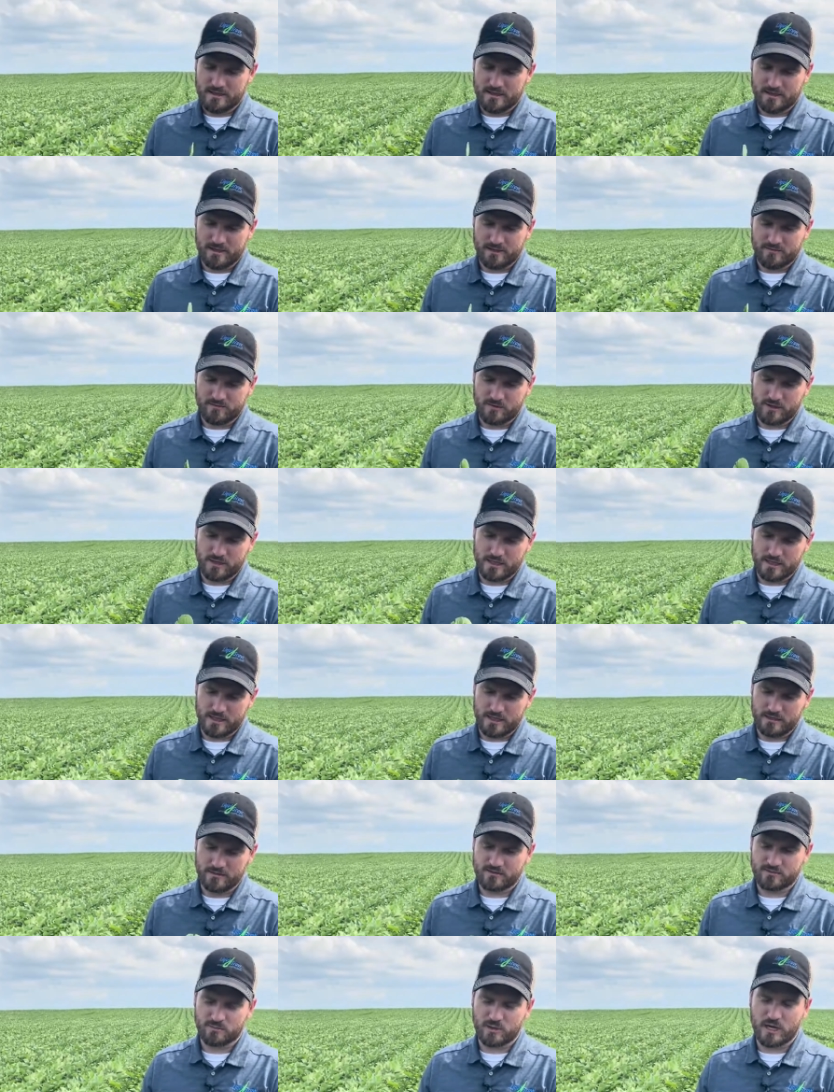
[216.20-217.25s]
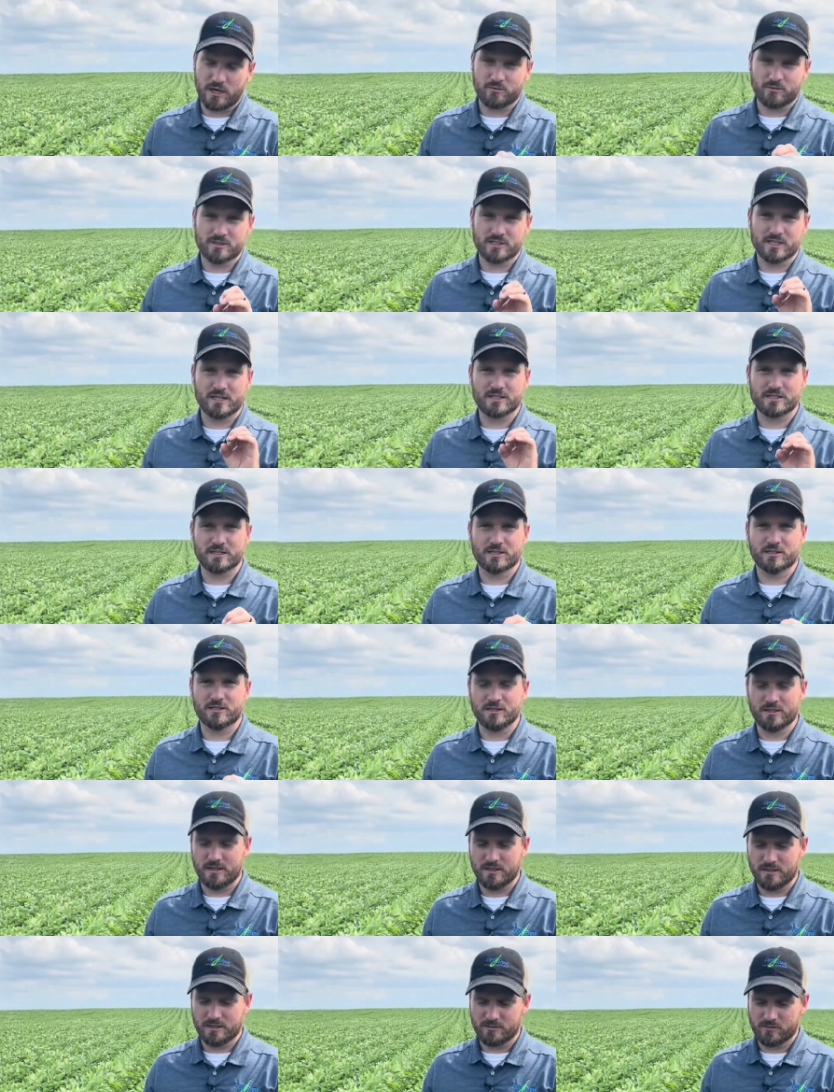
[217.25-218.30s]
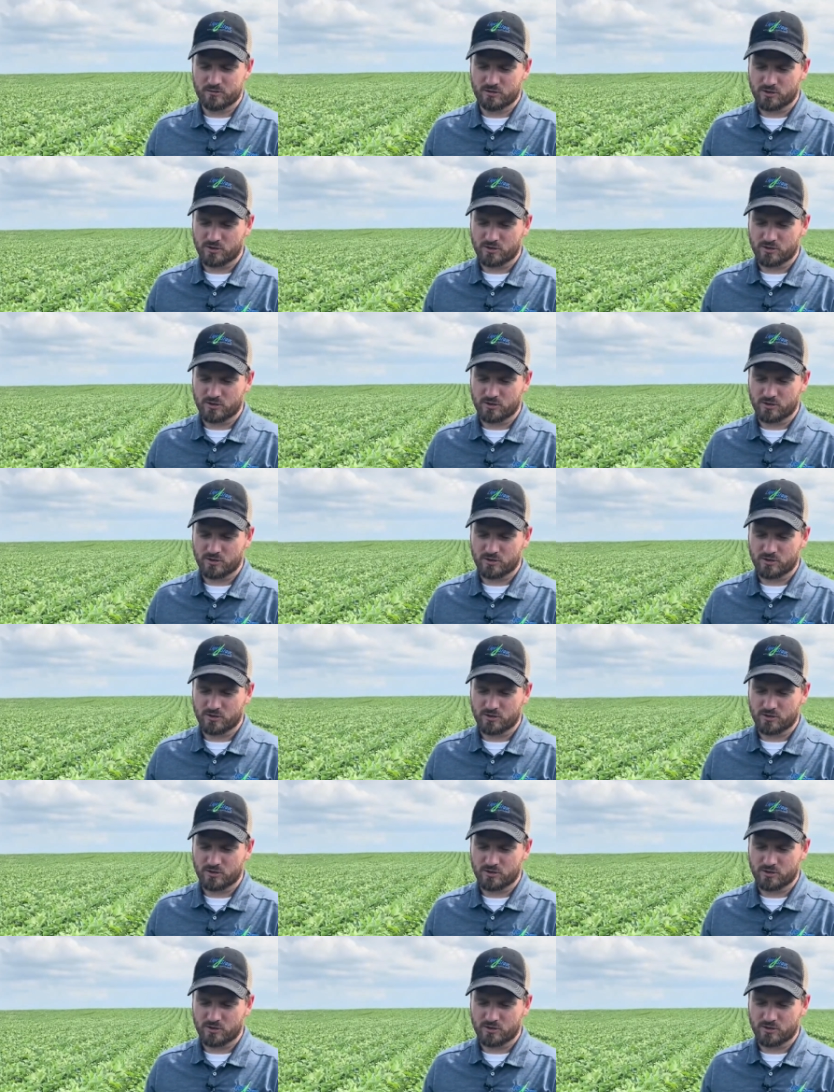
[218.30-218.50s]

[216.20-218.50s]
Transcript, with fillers: uh, frog eye leaf spot, which has uh,